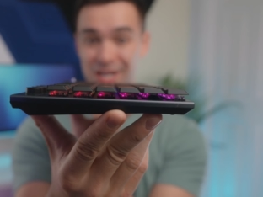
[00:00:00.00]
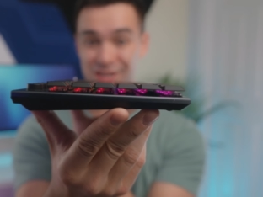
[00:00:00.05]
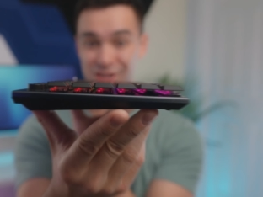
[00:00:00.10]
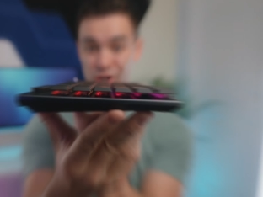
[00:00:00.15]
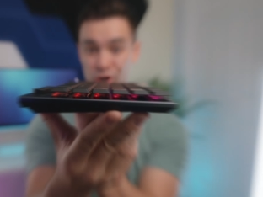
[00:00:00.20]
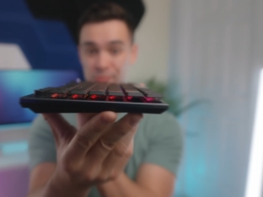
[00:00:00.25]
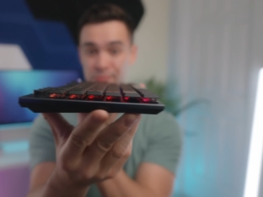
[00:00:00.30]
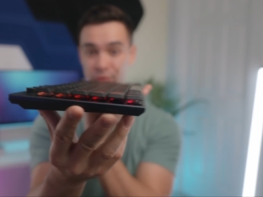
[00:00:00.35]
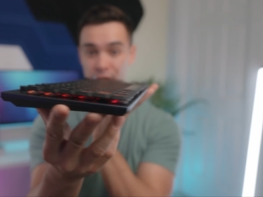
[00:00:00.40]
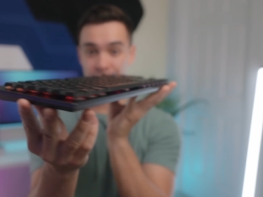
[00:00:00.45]

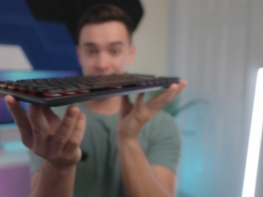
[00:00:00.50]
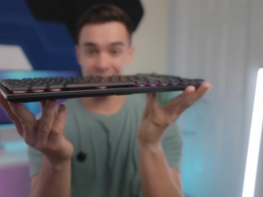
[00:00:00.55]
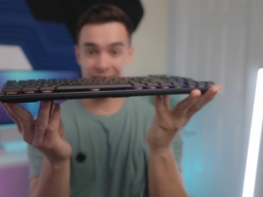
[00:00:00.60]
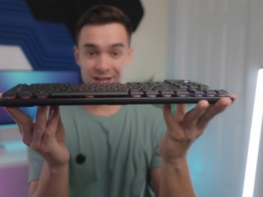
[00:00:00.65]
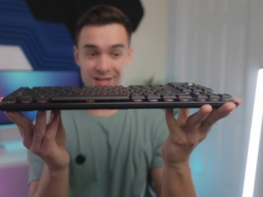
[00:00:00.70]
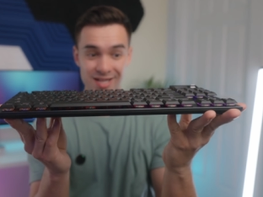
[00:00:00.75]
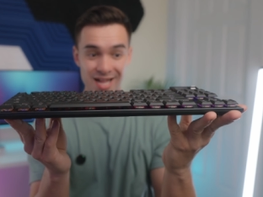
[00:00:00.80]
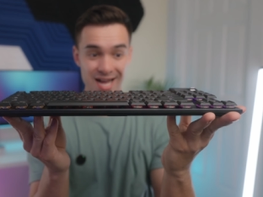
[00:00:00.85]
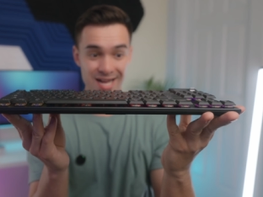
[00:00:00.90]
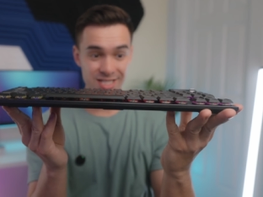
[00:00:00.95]
low
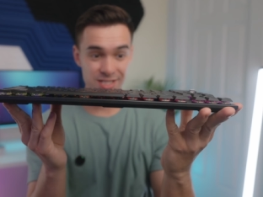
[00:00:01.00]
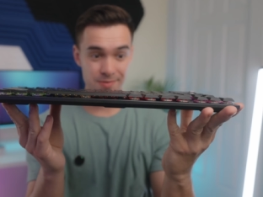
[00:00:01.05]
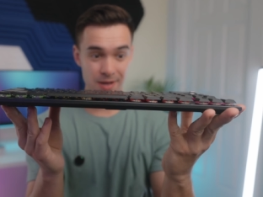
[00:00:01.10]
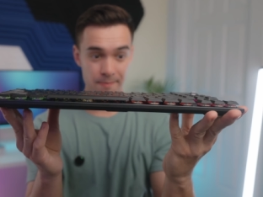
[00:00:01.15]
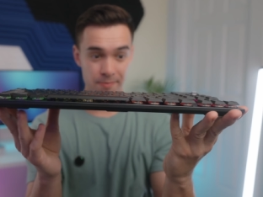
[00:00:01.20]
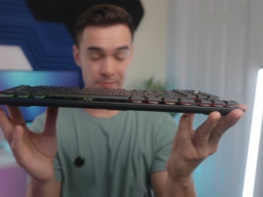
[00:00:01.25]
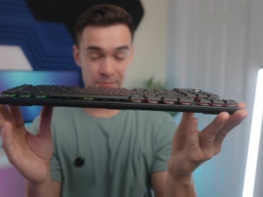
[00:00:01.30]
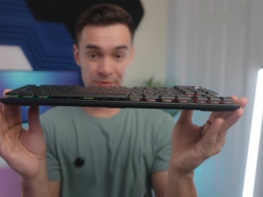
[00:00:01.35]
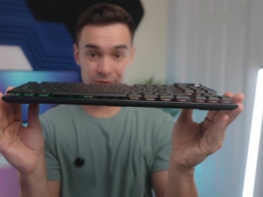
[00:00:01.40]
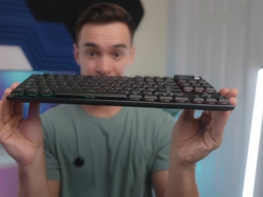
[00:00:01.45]
profile, hot
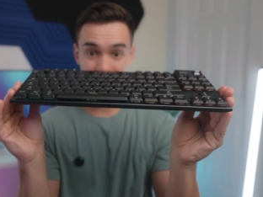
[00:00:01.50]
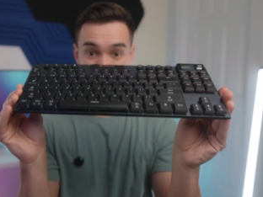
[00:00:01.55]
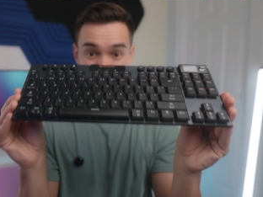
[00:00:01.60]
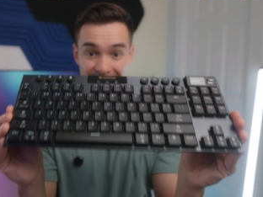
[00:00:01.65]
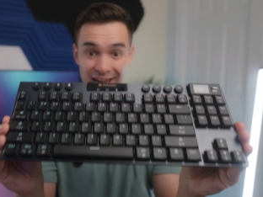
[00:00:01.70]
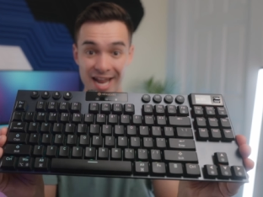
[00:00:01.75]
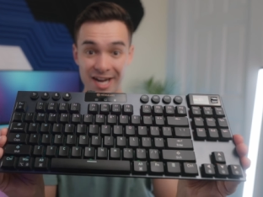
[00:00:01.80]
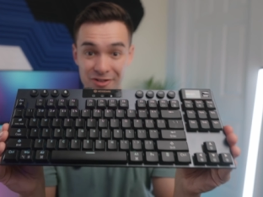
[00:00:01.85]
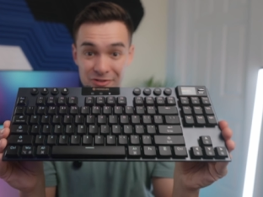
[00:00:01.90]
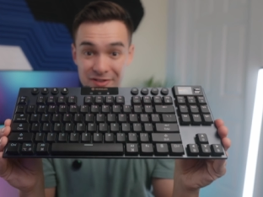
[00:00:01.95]
swappable
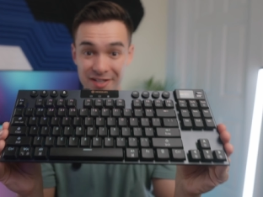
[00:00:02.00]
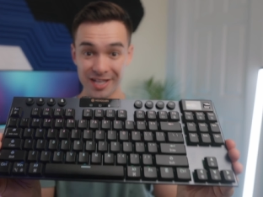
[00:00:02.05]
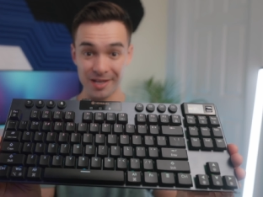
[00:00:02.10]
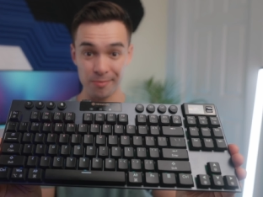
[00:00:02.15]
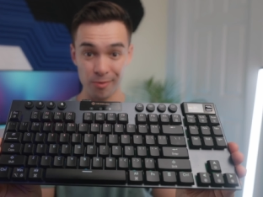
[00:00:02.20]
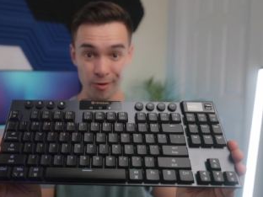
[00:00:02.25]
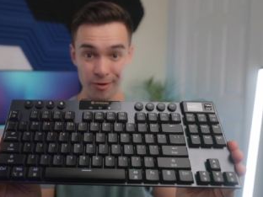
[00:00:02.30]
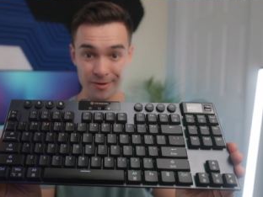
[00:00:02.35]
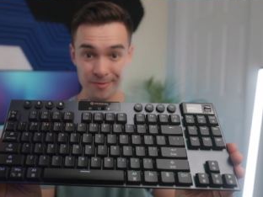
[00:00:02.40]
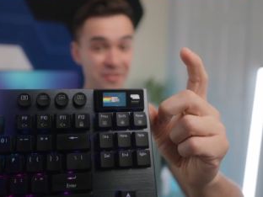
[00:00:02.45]
mechanical
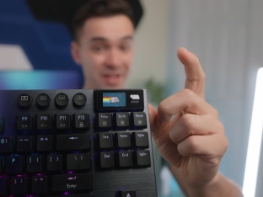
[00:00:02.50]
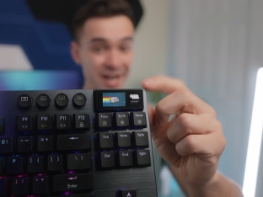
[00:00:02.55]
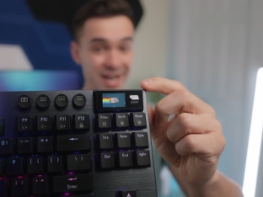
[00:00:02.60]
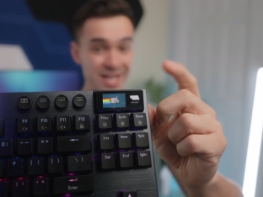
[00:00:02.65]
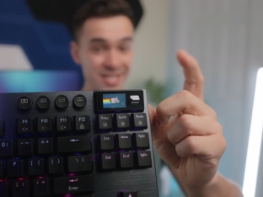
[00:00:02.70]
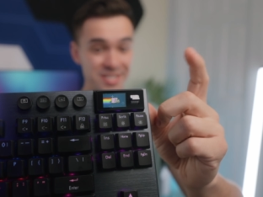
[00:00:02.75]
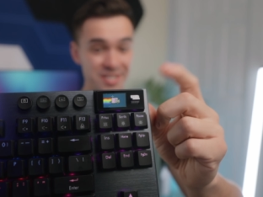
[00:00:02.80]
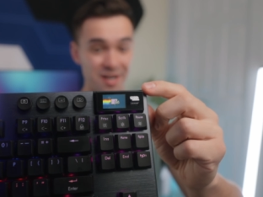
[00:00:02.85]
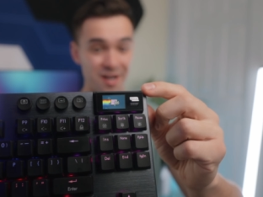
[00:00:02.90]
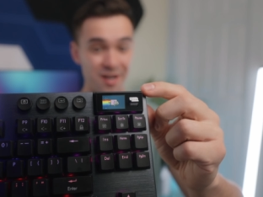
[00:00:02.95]
keyboard that
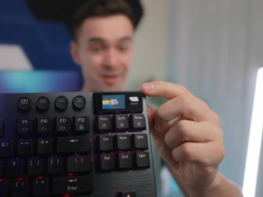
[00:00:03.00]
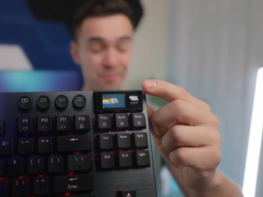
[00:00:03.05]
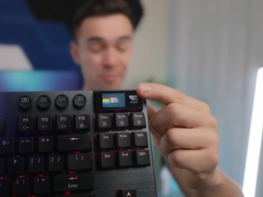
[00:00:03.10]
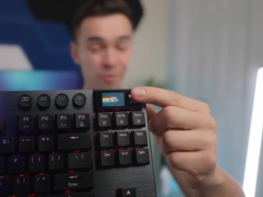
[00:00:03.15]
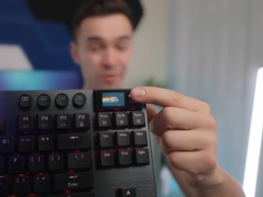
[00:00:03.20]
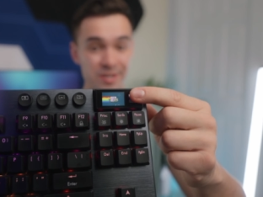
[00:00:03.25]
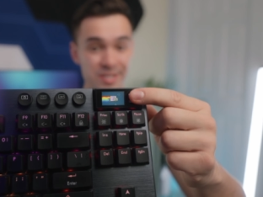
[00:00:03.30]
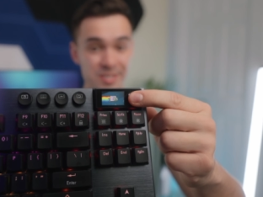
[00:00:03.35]
has an onboard